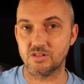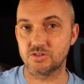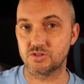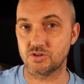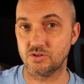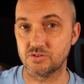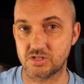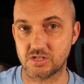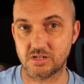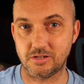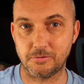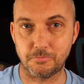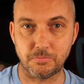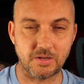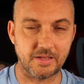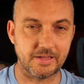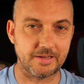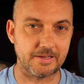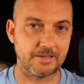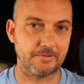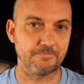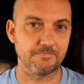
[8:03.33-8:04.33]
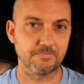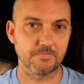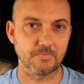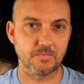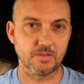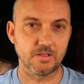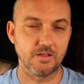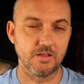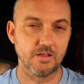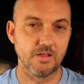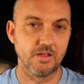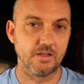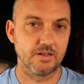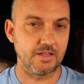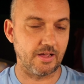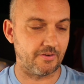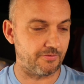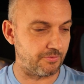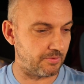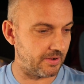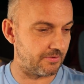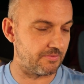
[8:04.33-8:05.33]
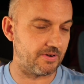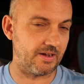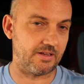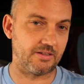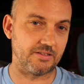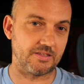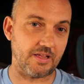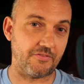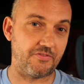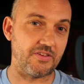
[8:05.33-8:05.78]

Johnson can play there. The other way round.